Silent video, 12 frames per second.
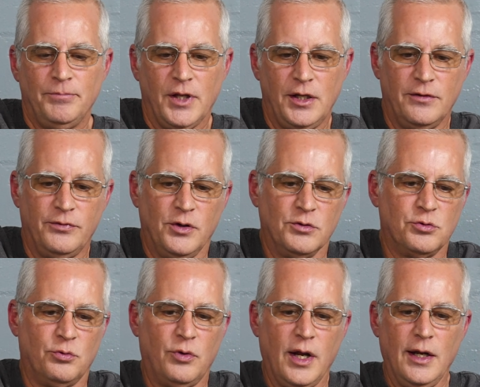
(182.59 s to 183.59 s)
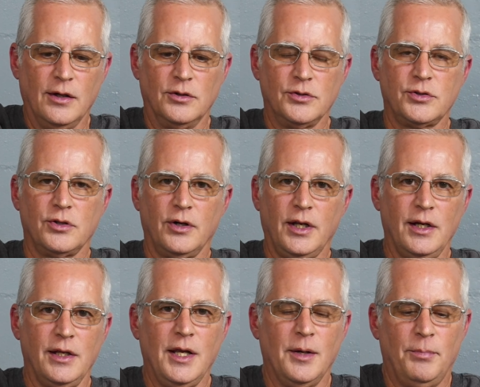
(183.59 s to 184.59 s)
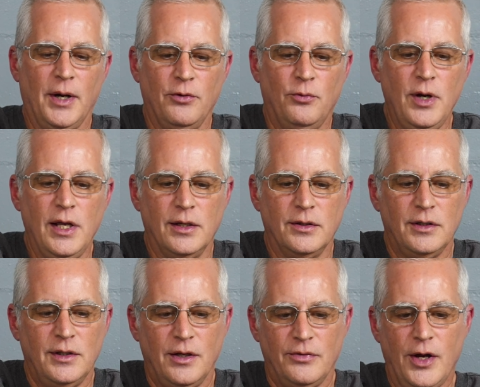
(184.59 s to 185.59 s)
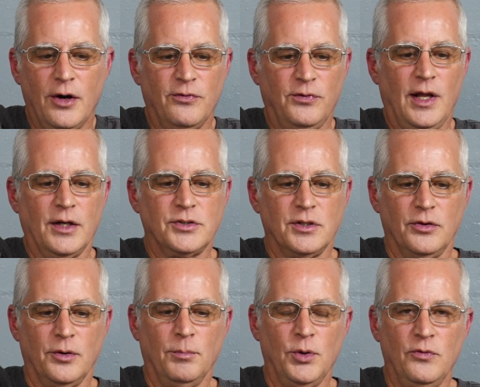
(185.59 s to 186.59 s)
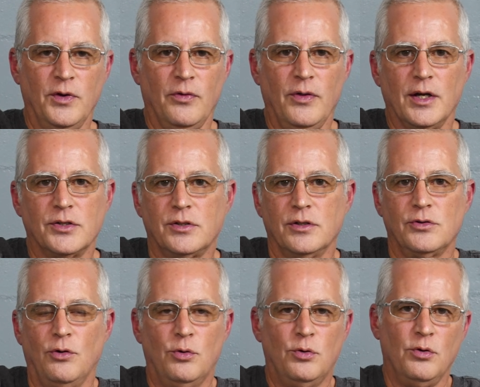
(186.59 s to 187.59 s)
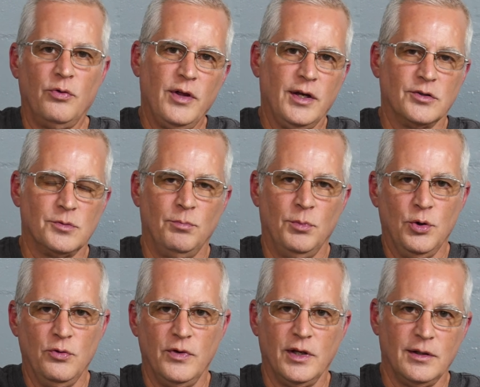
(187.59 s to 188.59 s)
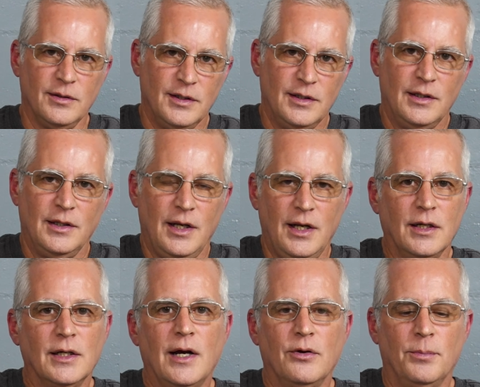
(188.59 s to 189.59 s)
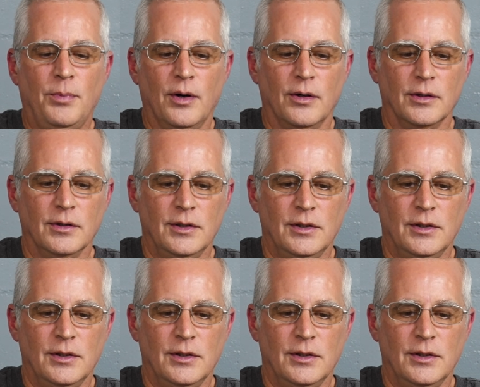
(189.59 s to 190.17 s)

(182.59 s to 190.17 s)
And if those rails are getting hit by wind, they're flexing. They're moving this. This whole thing is moving in and out apart.